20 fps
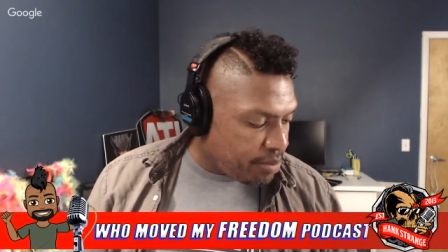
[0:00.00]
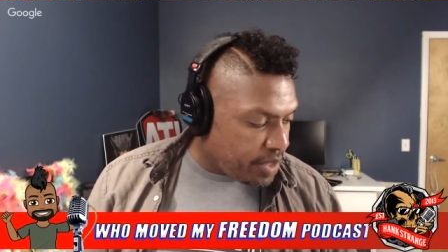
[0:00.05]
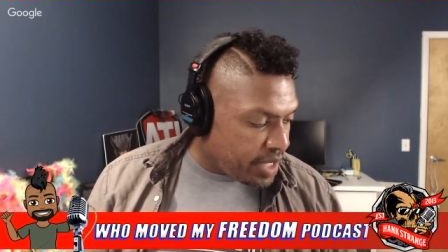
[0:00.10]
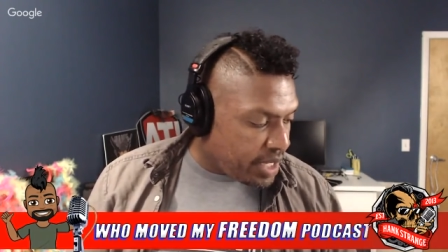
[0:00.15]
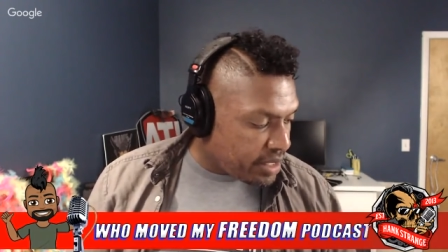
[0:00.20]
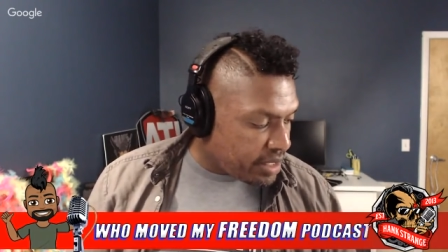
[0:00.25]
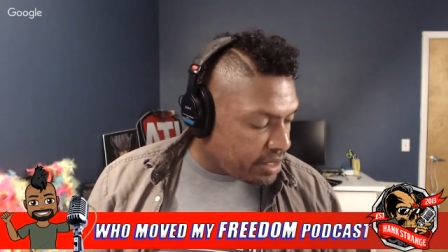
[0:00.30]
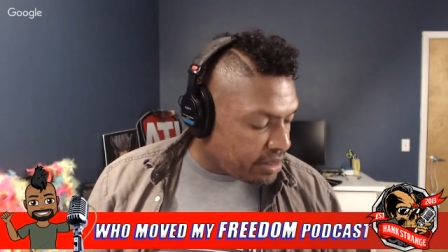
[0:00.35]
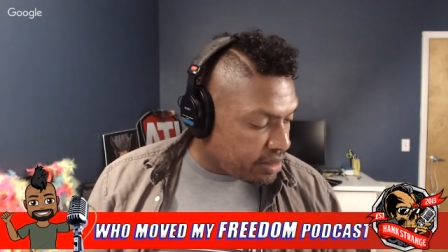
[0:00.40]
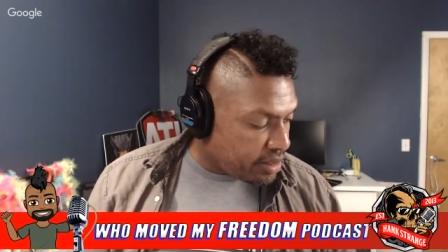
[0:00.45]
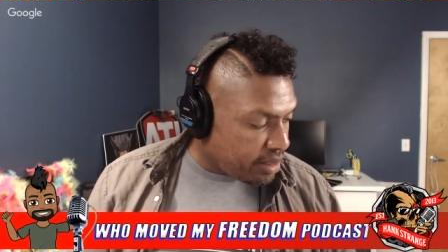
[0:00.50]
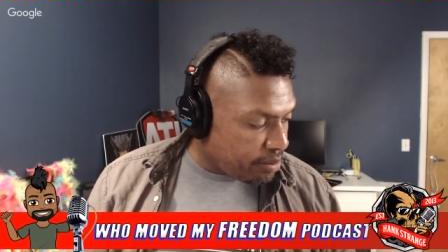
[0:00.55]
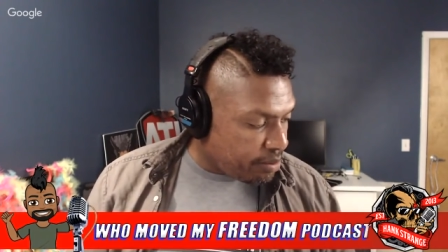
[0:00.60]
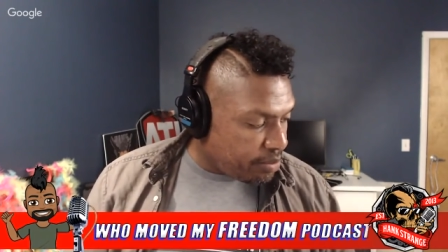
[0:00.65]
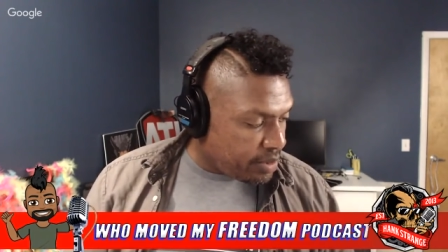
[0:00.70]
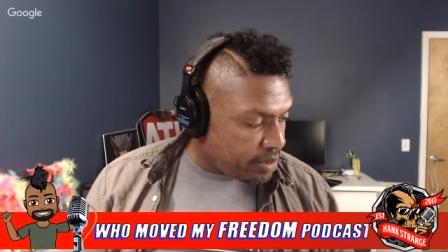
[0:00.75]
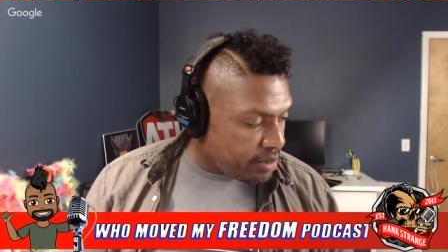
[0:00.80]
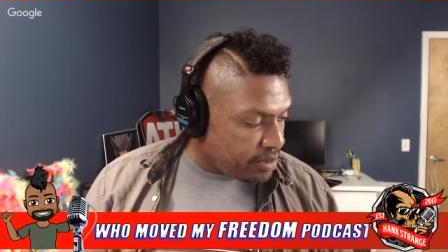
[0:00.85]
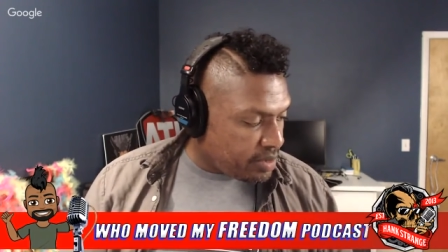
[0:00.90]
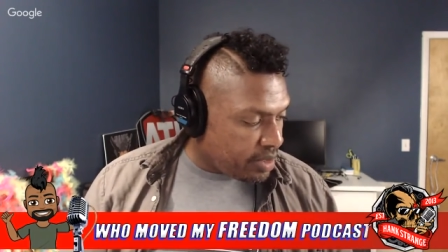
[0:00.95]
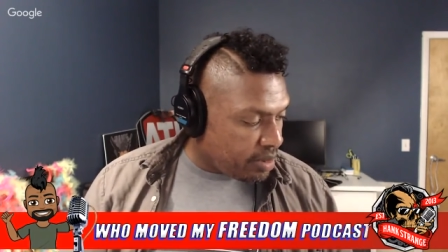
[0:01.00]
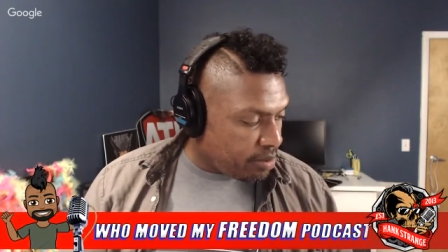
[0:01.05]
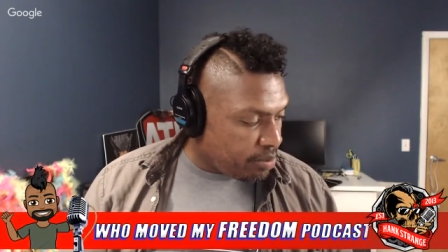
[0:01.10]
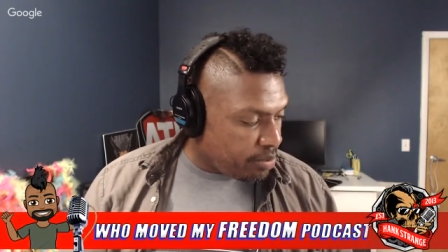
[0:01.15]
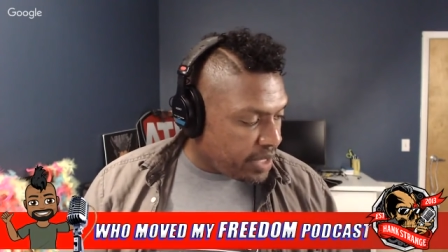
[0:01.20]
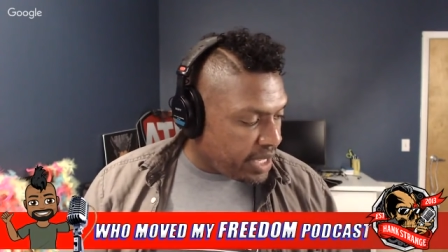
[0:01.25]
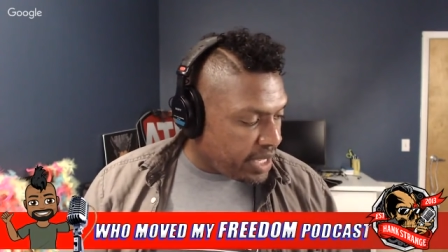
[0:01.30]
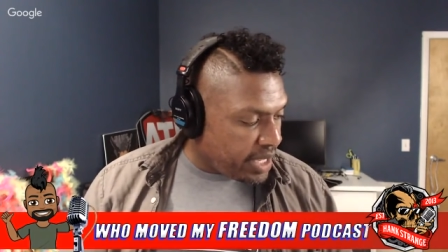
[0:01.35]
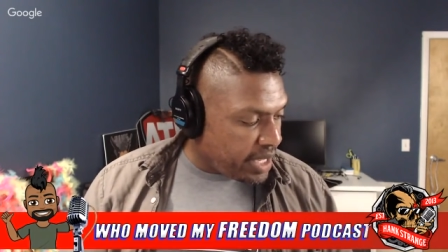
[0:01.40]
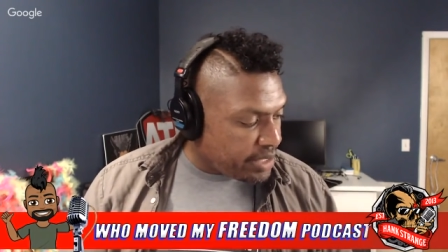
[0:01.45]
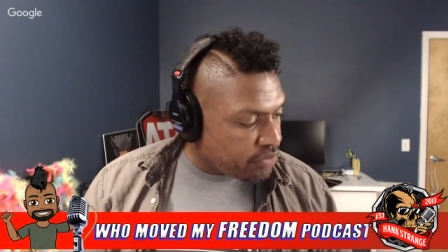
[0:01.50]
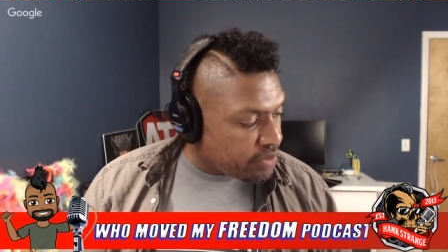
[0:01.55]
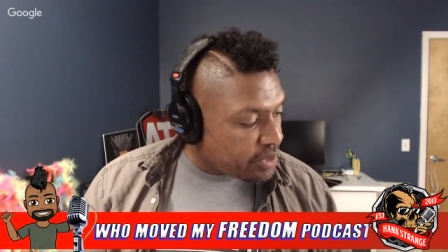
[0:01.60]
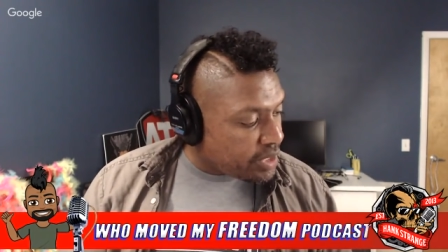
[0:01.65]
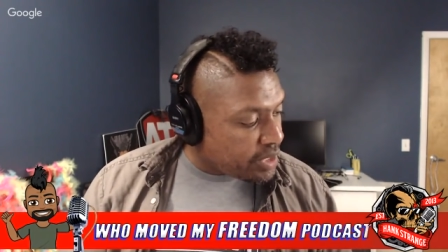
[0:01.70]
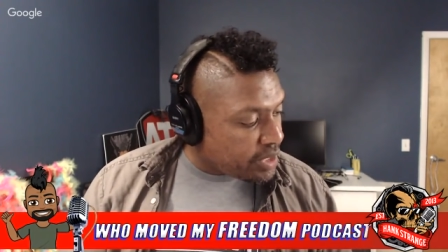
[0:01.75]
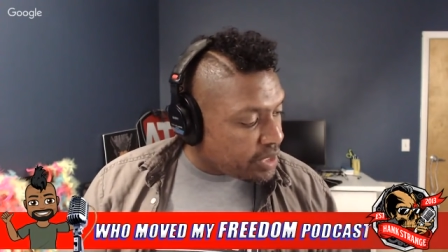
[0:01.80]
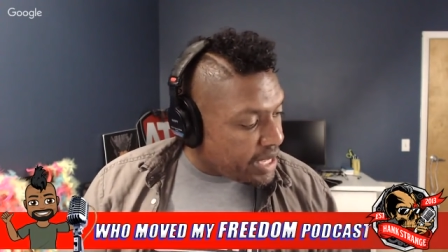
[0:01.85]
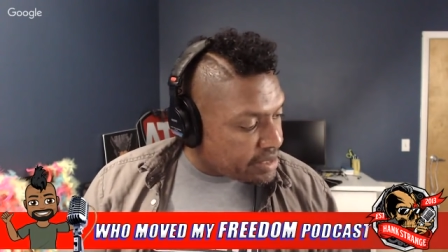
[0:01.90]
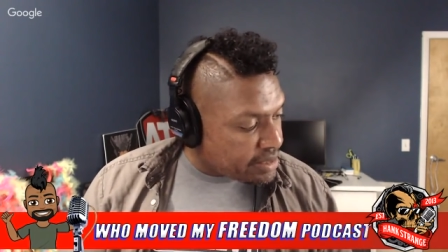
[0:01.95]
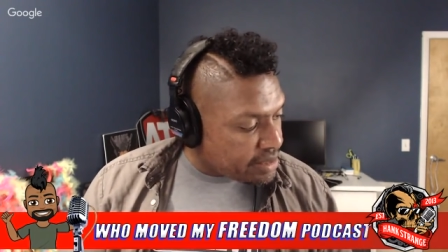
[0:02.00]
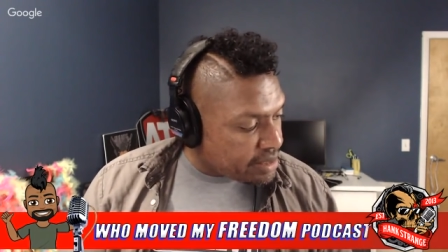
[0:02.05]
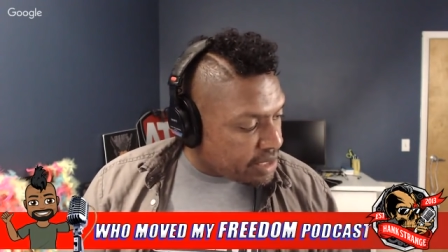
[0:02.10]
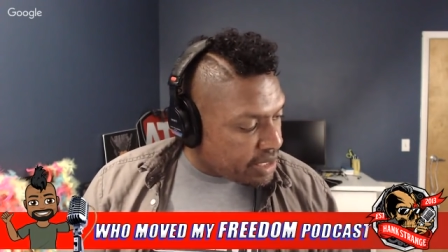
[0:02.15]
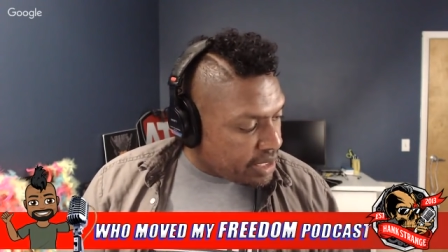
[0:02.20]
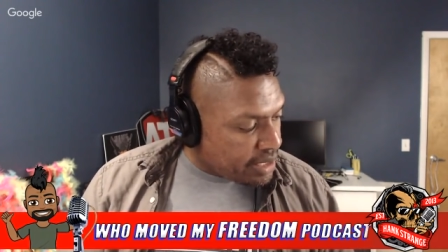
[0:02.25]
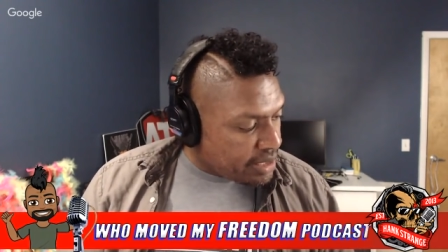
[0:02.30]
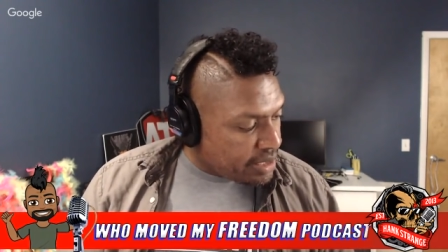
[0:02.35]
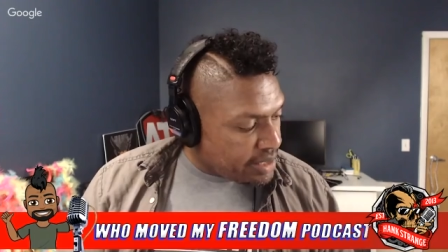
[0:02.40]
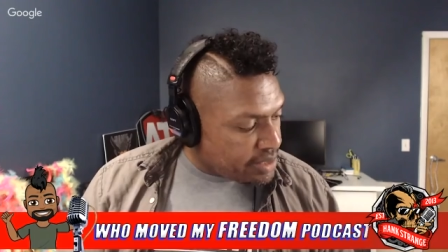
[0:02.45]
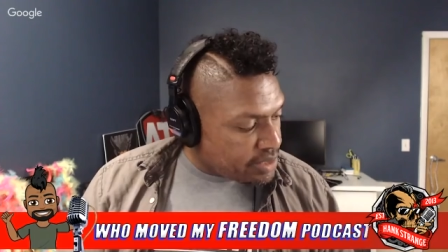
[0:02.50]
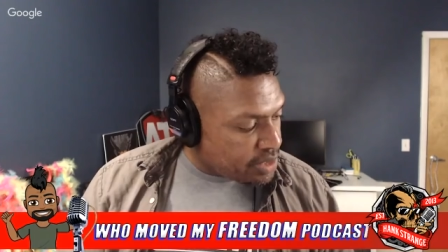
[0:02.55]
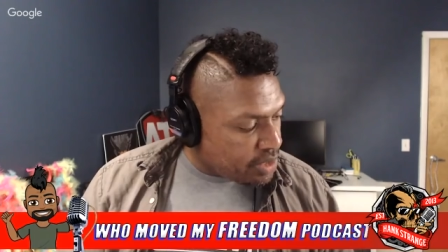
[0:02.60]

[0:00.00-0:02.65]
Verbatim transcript: pocket dump dump patch for last.